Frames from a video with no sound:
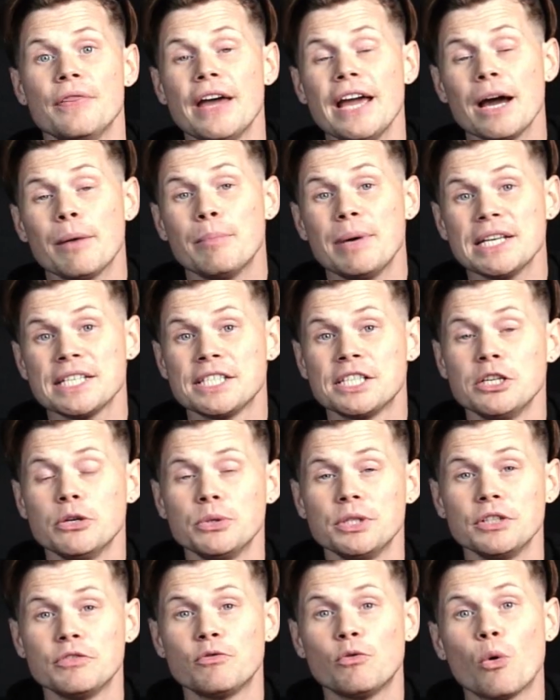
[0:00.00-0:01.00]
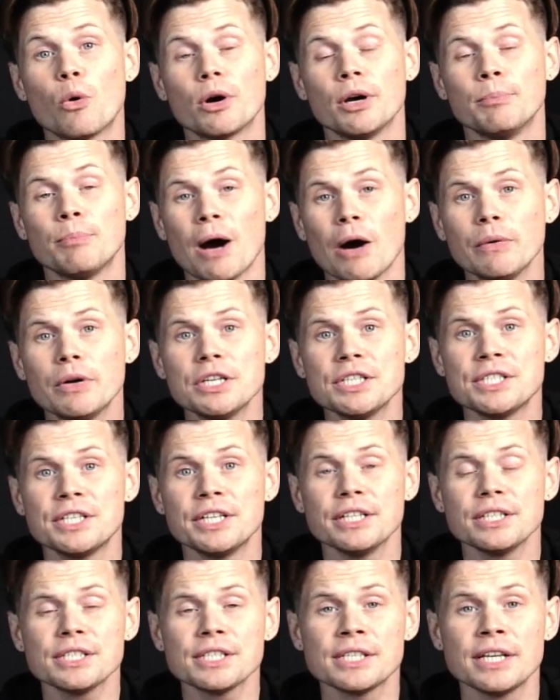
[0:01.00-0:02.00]
They are best suited for powder
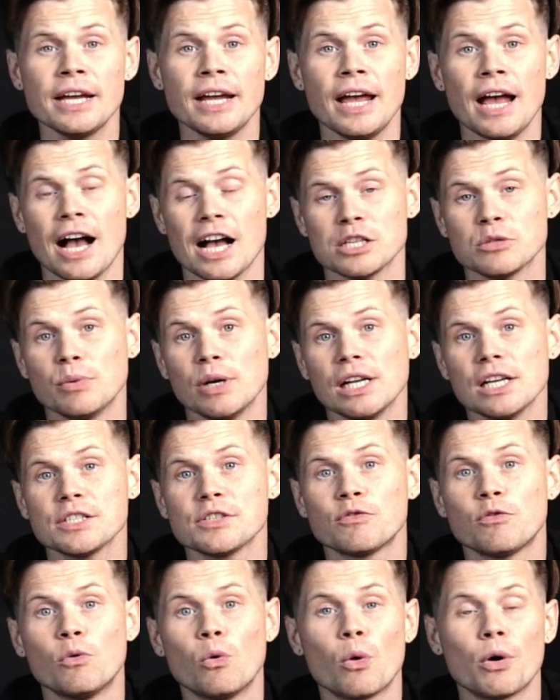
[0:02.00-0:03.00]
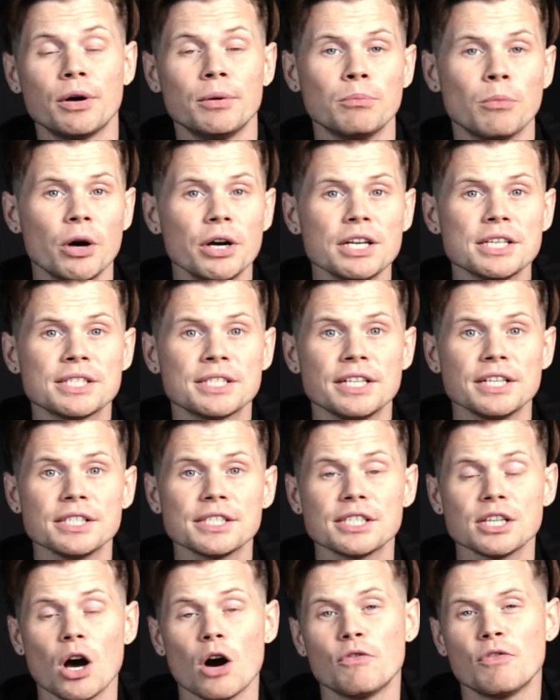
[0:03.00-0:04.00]
steels as well as for mono
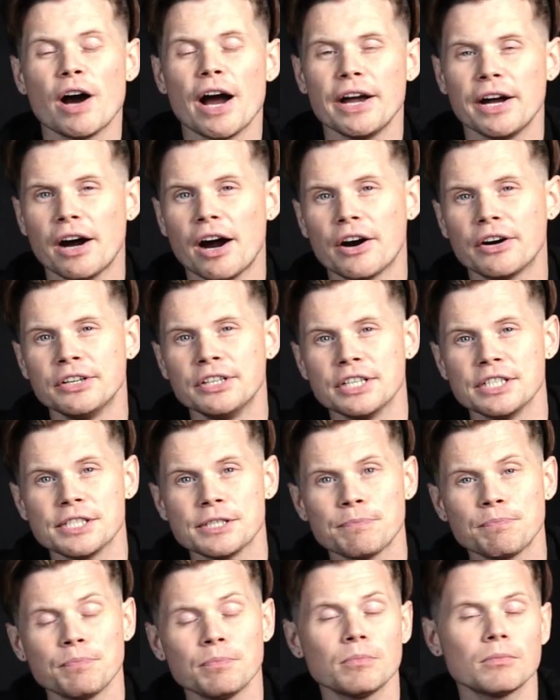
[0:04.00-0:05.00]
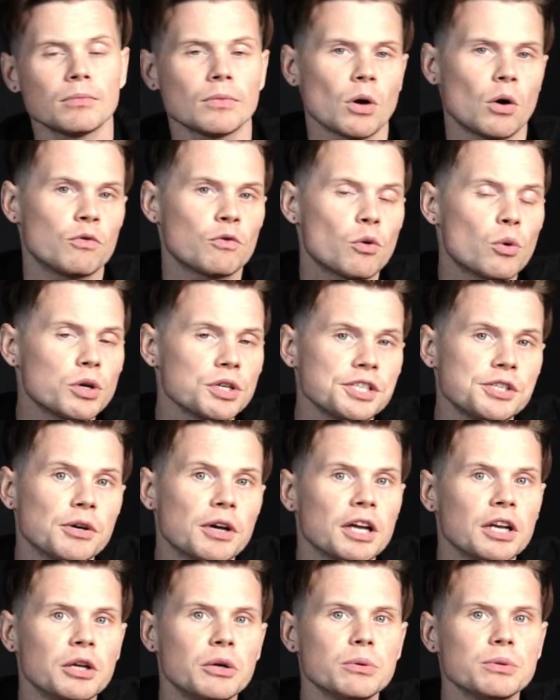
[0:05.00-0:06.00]
steels of high hardness. Of course, you
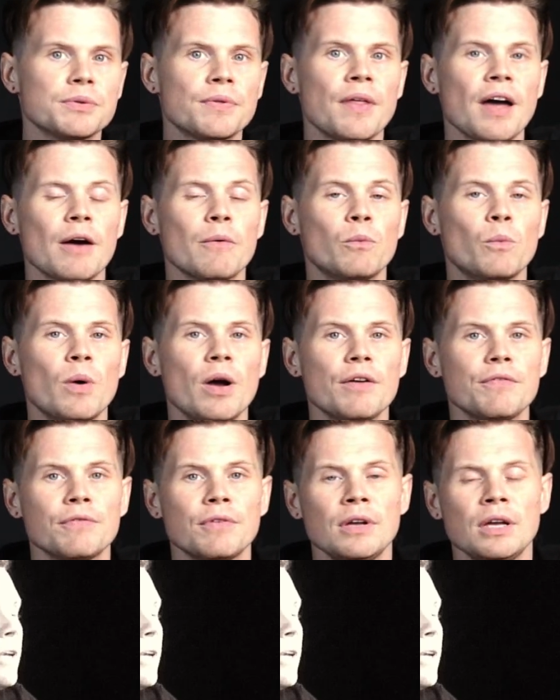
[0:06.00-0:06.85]
can use them with